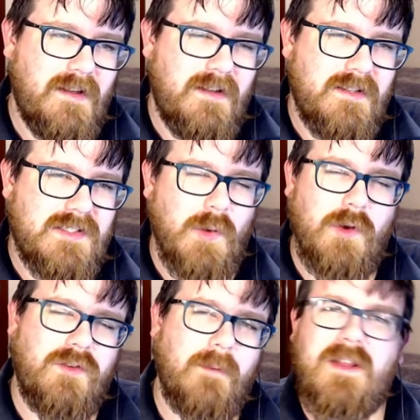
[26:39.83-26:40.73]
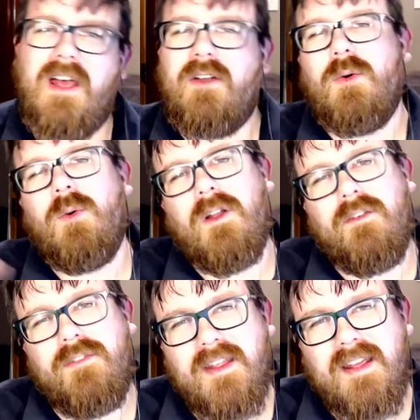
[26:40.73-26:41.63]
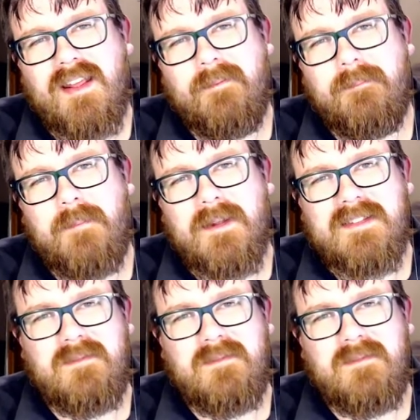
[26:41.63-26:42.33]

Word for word: so I've ripped out all of the bits